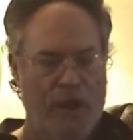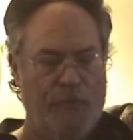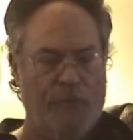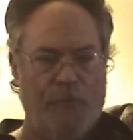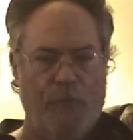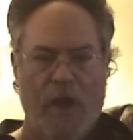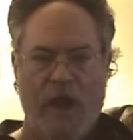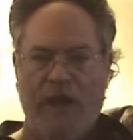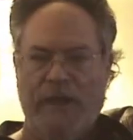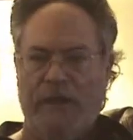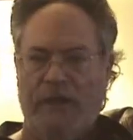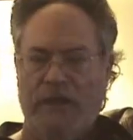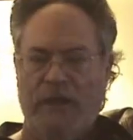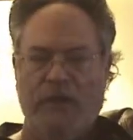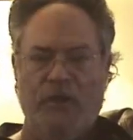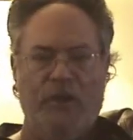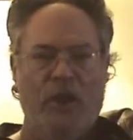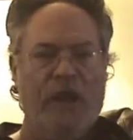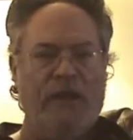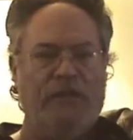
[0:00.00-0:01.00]
not
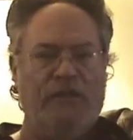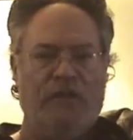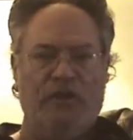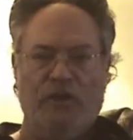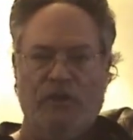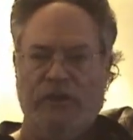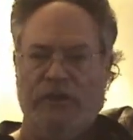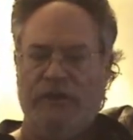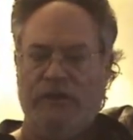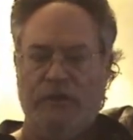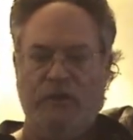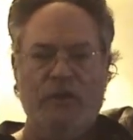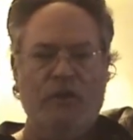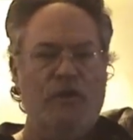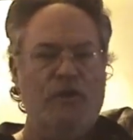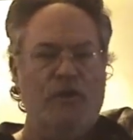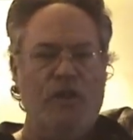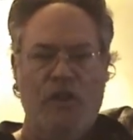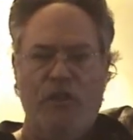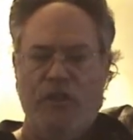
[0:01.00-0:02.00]
rioting, not killing.
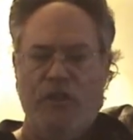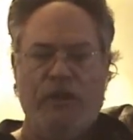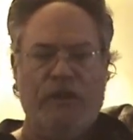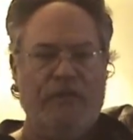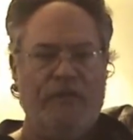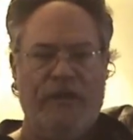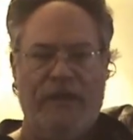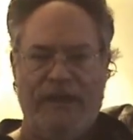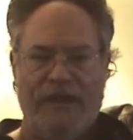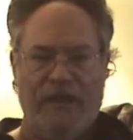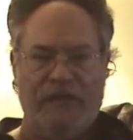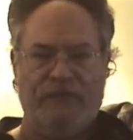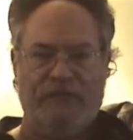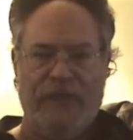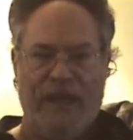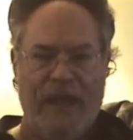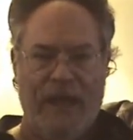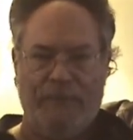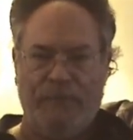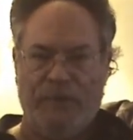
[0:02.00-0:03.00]
None of that has
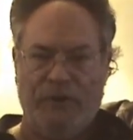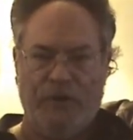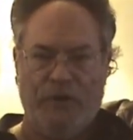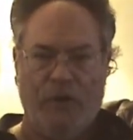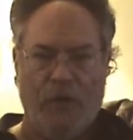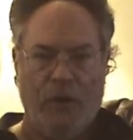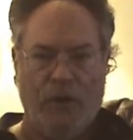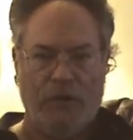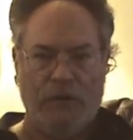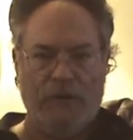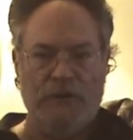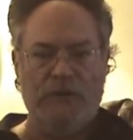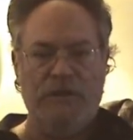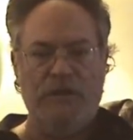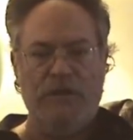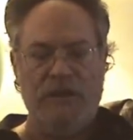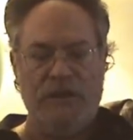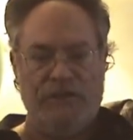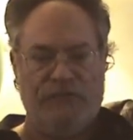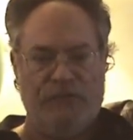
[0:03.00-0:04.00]
to happen at all.
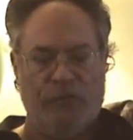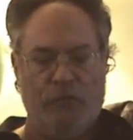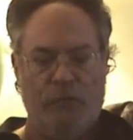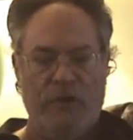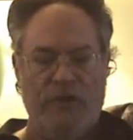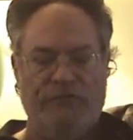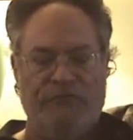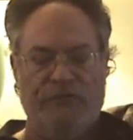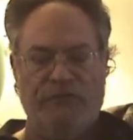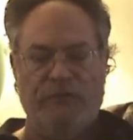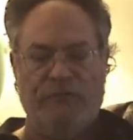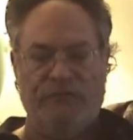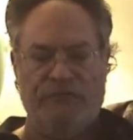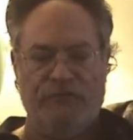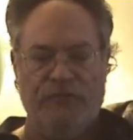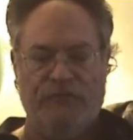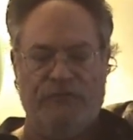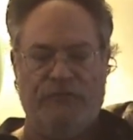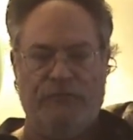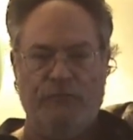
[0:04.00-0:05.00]
It's a question
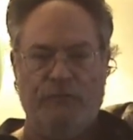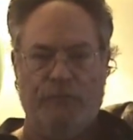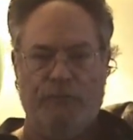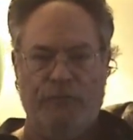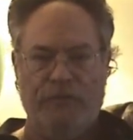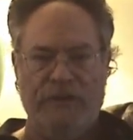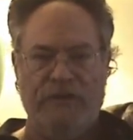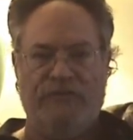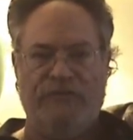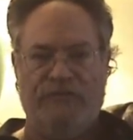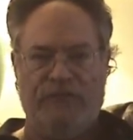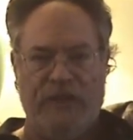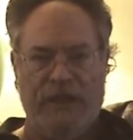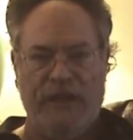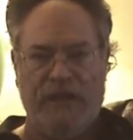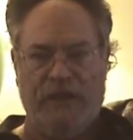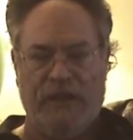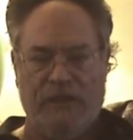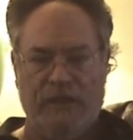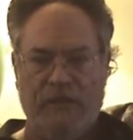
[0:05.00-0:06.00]
of just
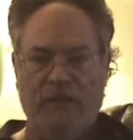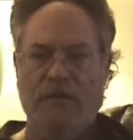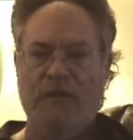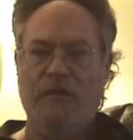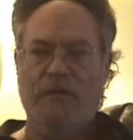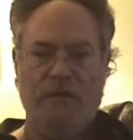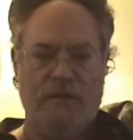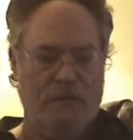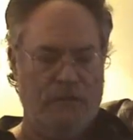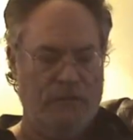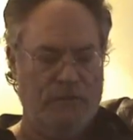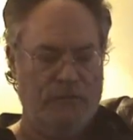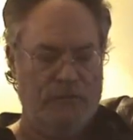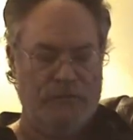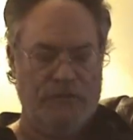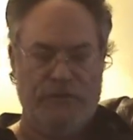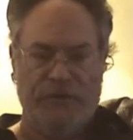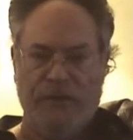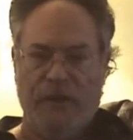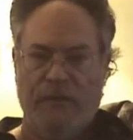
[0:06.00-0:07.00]
restating
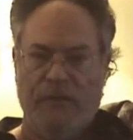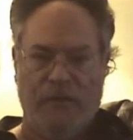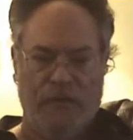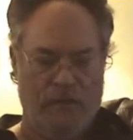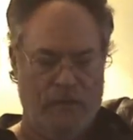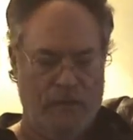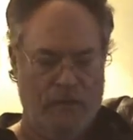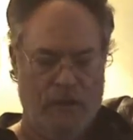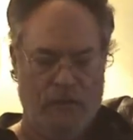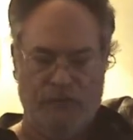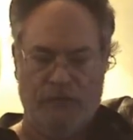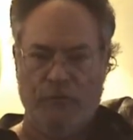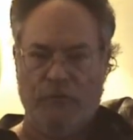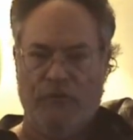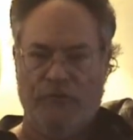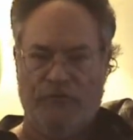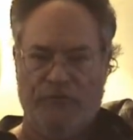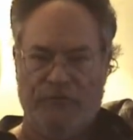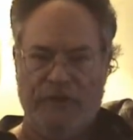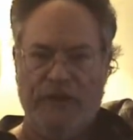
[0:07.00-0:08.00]

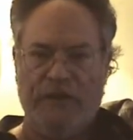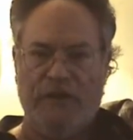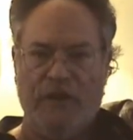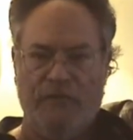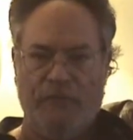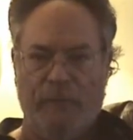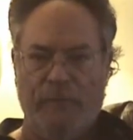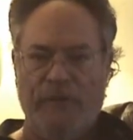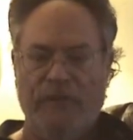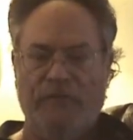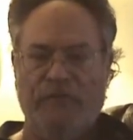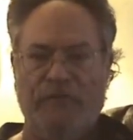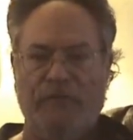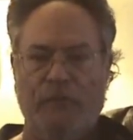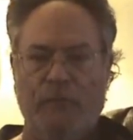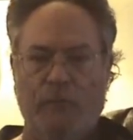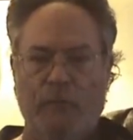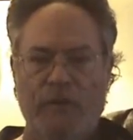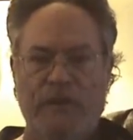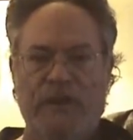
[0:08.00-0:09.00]
to our state
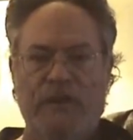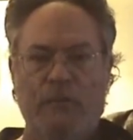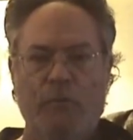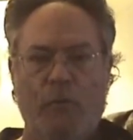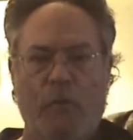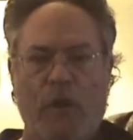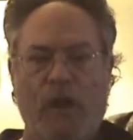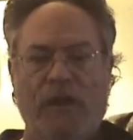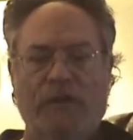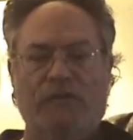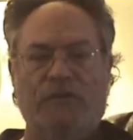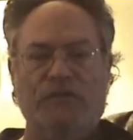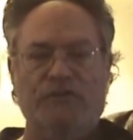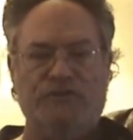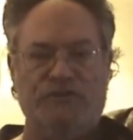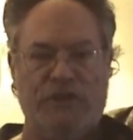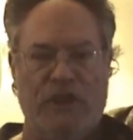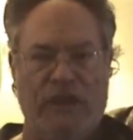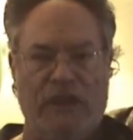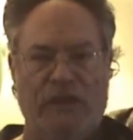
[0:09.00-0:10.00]
governments, we want
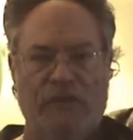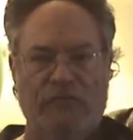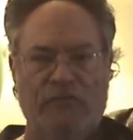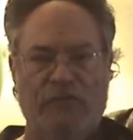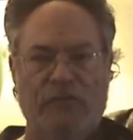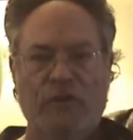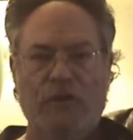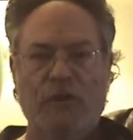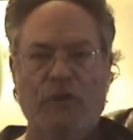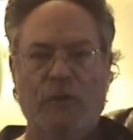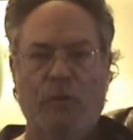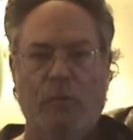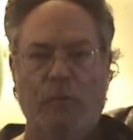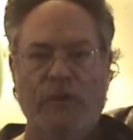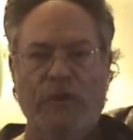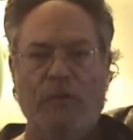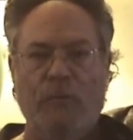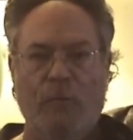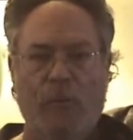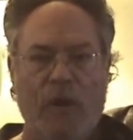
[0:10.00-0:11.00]
change.
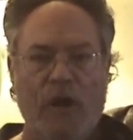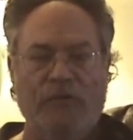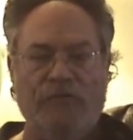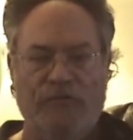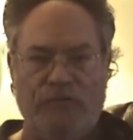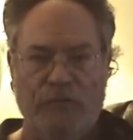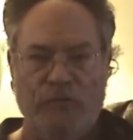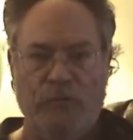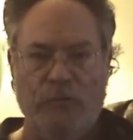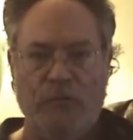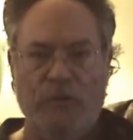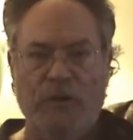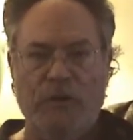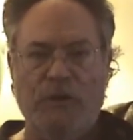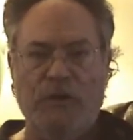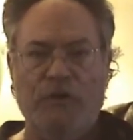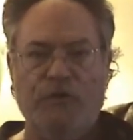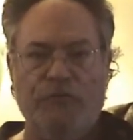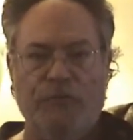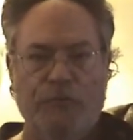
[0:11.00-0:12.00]
We want you
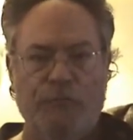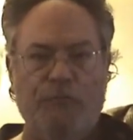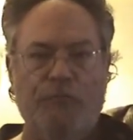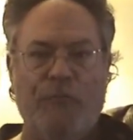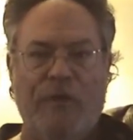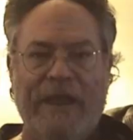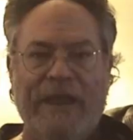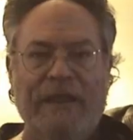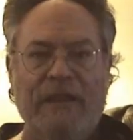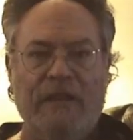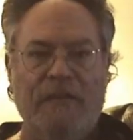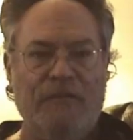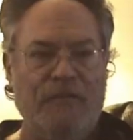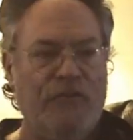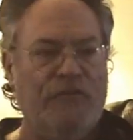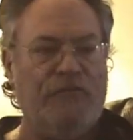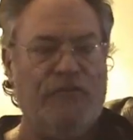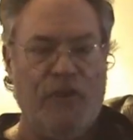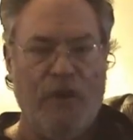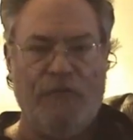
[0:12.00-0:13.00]
to rein
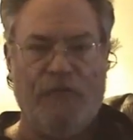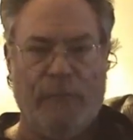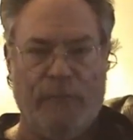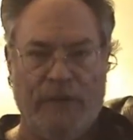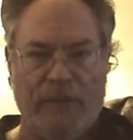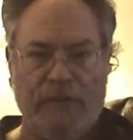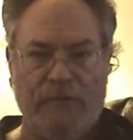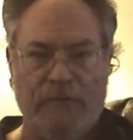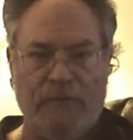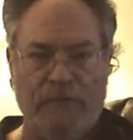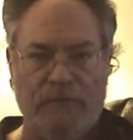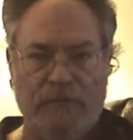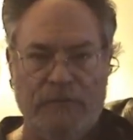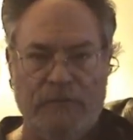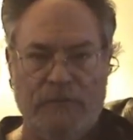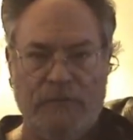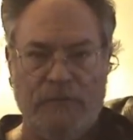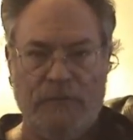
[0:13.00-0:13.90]
in this government.